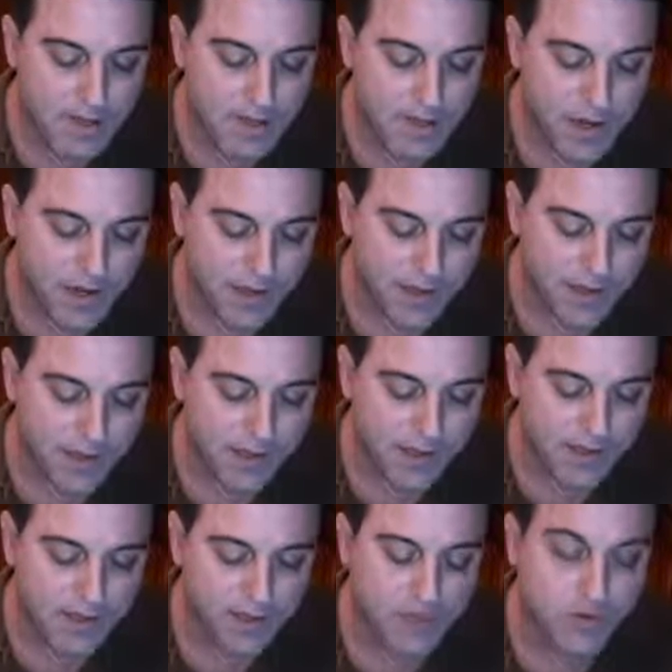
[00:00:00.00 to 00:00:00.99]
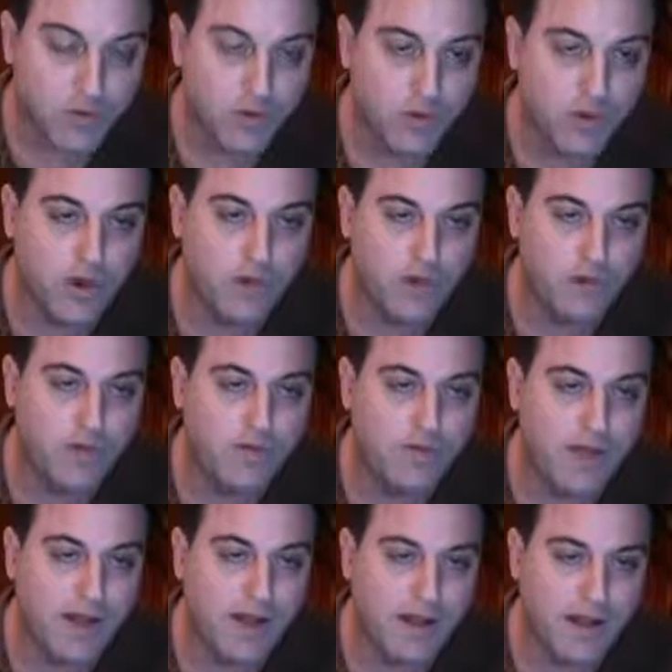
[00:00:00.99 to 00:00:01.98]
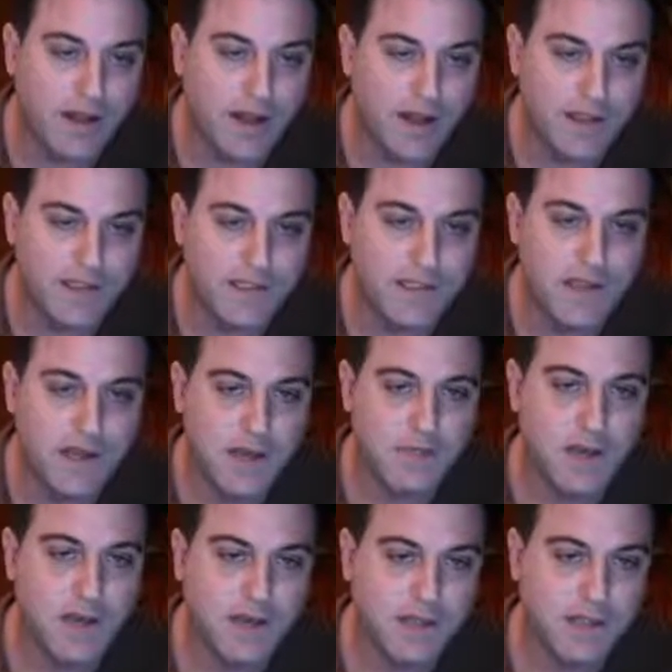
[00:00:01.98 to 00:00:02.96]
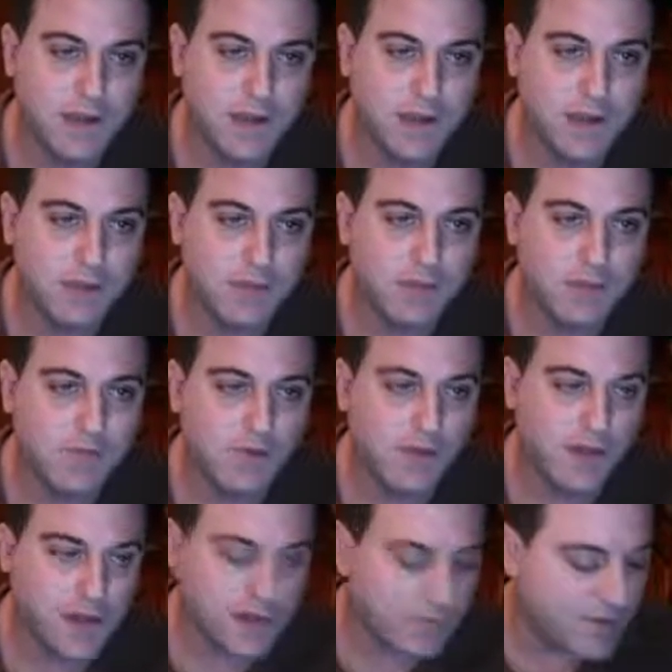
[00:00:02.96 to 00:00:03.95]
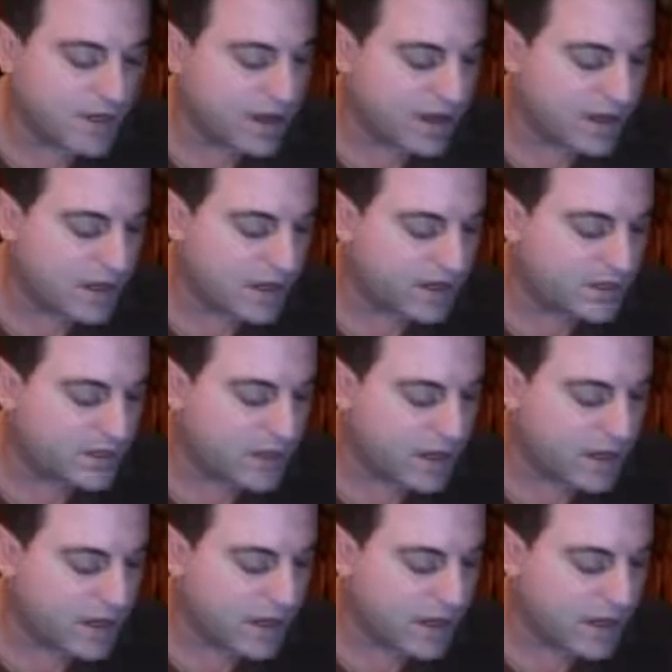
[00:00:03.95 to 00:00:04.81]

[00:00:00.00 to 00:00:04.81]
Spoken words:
But it's truly revitalized penis enlargement for a lot of guys.